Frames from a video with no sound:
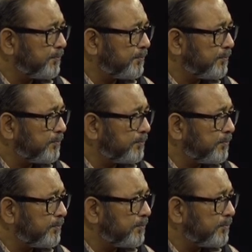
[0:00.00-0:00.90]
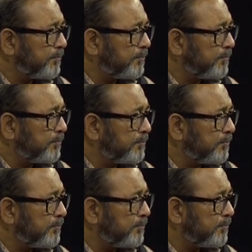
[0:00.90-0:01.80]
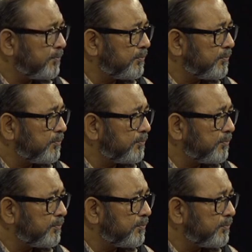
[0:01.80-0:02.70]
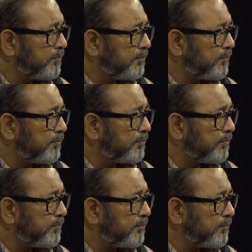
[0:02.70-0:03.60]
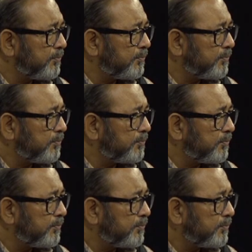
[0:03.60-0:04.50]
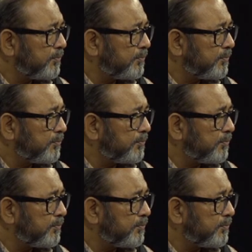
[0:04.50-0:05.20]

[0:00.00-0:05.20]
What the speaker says: This person isn't speaking.